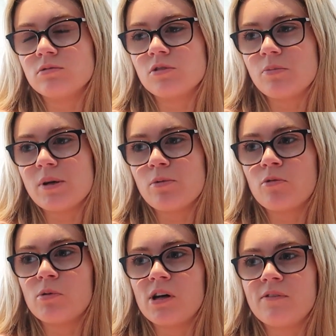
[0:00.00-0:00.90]
to
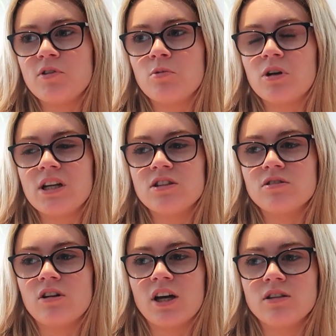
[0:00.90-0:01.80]
people, but if you wanted
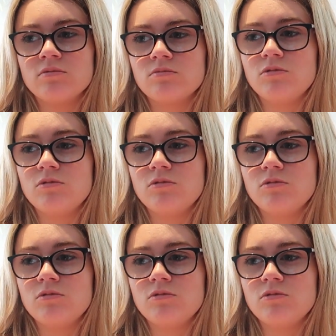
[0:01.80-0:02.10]
to, like,